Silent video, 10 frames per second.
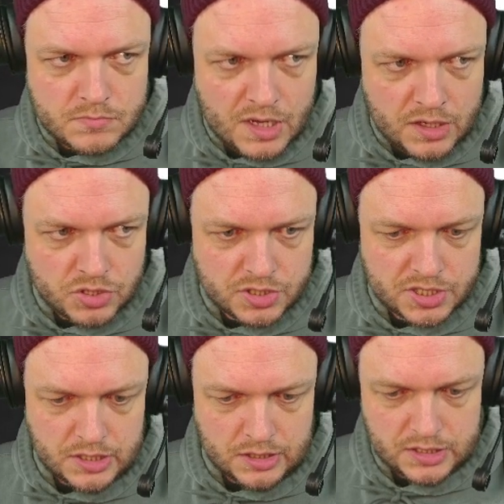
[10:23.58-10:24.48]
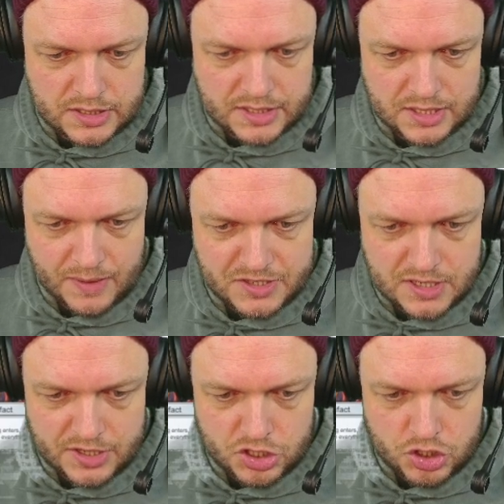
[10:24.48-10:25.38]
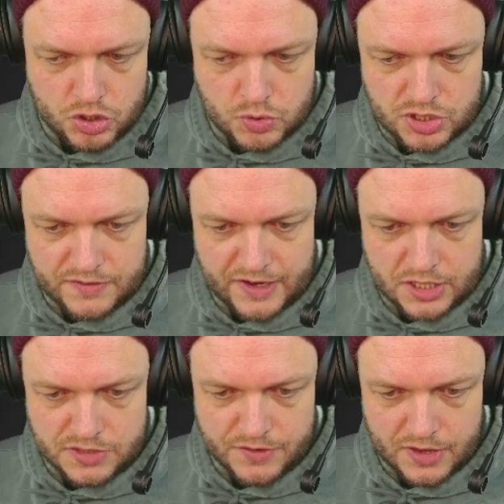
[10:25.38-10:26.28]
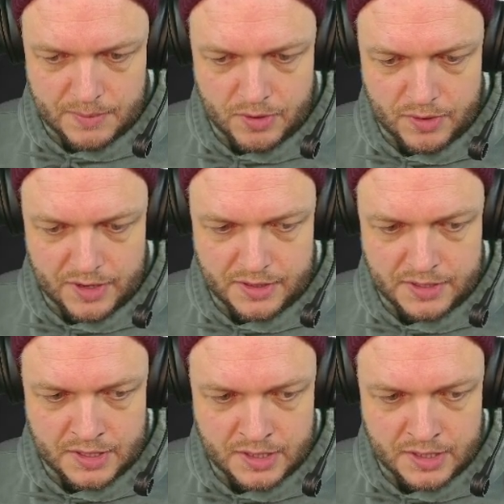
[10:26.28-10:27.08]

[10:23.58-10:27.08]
draws a card. That's obviously a huge advantage for the opponent.